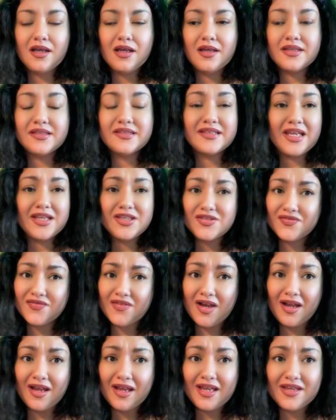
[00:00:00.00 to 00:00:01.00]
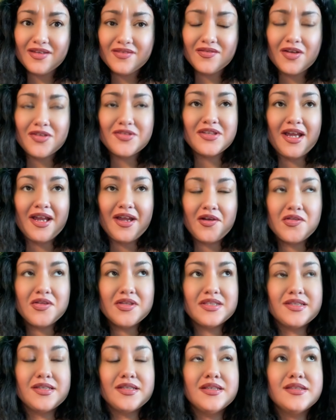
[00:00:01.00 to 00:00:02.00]
stage 5 on
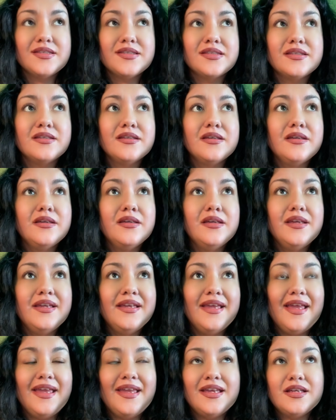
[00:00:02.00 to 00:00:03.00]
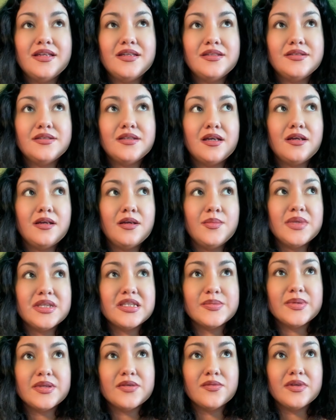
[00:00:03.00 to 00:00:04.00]
dialysis, and it's
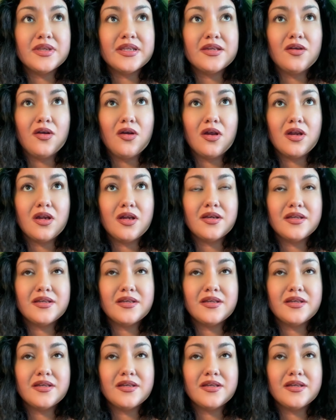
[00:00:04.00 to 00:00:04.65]
been really hard.